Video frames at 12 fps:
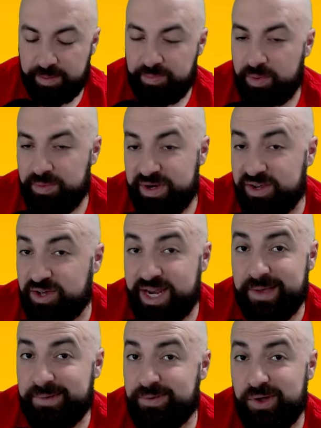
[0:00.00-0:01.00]
probably not going
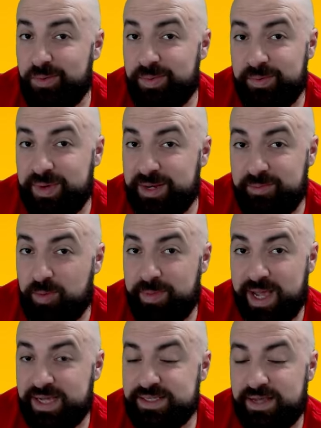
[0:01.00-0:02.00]
to open any more
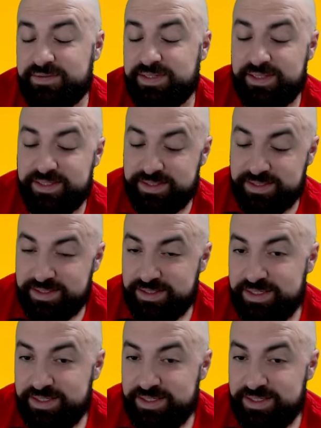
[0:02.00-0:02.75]
packs after this.